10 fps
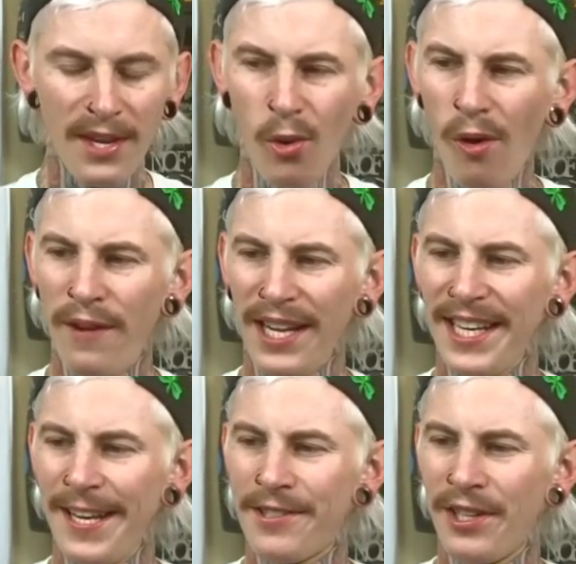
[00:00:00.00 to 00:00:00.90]
Oh, fuck
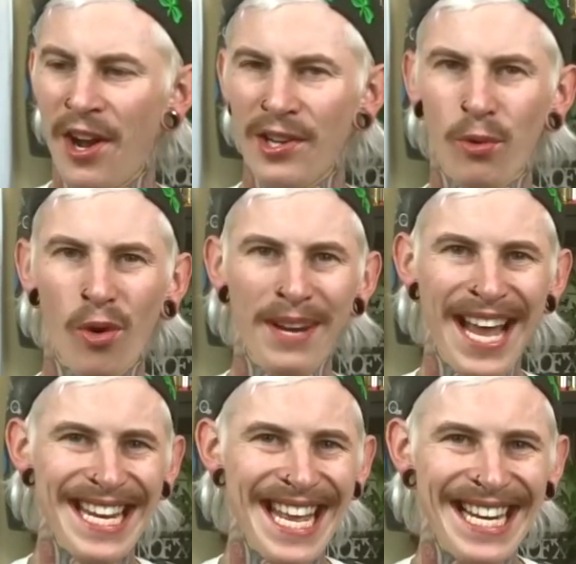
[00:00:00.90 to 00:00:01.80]
yeah. It's a nice warm
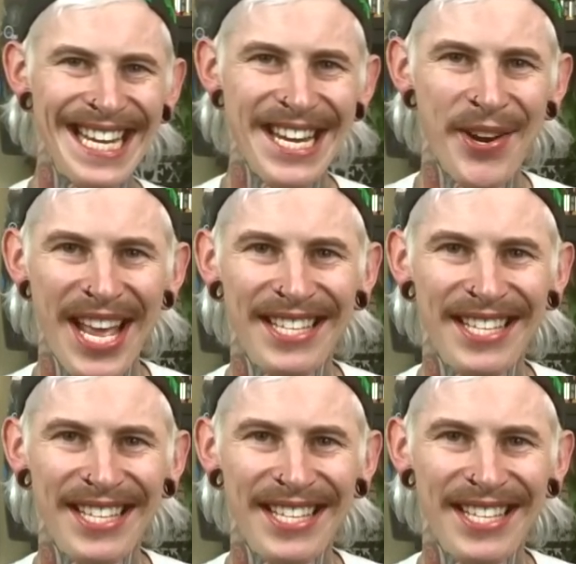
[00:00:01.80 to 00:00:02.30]
day down here in